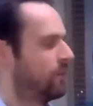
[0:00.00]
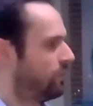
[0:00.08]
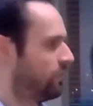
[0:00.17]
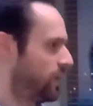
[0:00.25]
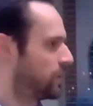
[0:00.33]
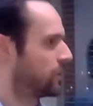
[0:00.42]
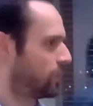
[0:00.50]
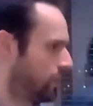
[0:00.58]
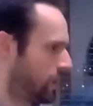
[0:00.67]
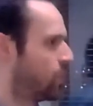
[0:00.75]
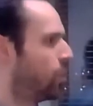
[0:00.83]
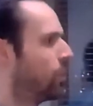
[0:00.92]
visceral,
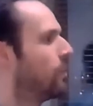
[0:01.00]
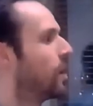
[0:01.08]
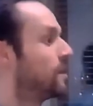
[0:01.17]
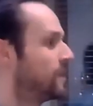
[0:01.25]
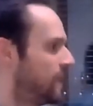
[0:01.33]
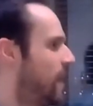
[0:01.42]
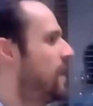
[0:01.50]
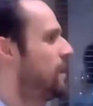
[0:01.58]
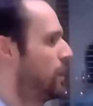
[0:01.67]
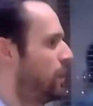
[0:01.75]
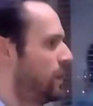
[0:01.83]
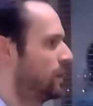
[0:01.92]
they're more
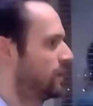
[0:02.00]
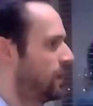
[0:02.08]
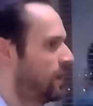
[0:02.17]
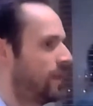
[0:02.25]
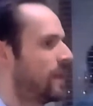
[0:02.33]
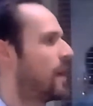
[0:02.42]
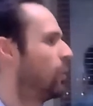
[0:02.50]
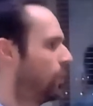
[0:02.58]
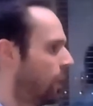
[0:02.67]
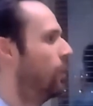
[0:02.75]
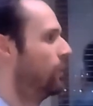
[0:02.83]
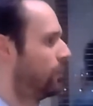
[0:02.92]
mundane things, and then that
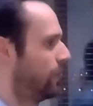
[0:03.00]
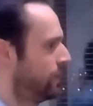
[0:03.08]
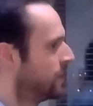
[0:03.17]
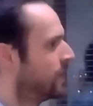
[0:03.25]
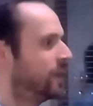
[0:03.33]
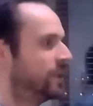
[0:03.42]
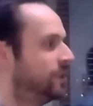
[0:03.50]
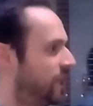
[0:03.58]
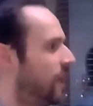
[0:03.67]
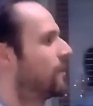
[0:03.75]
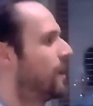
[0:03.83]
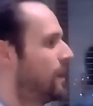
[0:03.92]
will hopefully
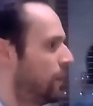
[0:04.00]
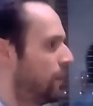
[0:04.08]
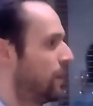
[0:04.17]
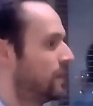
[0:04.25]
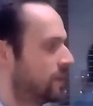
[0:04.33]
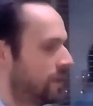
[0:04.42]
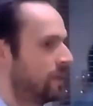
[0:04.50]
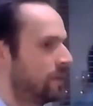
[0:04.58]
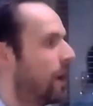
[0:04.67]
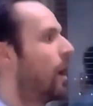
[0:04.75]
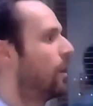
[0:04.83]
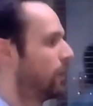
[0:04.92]
generate the things in
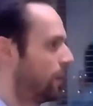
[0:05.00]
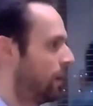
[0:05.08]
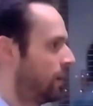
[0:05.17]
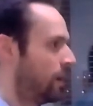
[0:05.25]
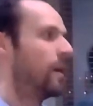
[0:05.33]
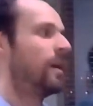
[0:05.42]
other